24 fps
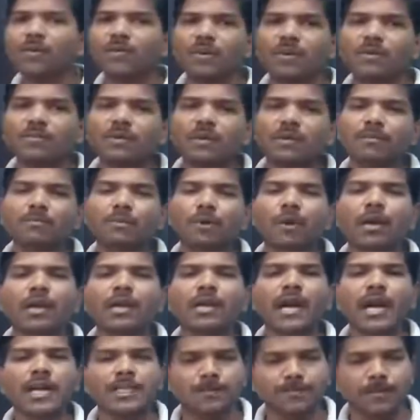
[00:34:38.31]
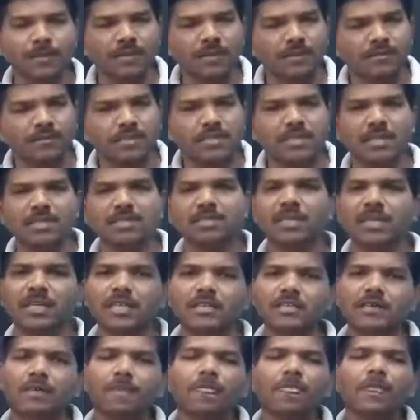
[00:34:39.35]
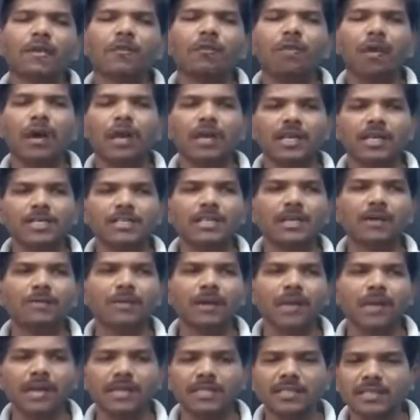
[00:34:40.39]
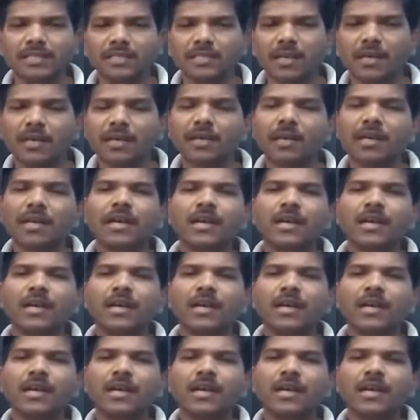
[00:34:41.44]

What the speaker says: One of the important aspects of this lesson is what is liberalization,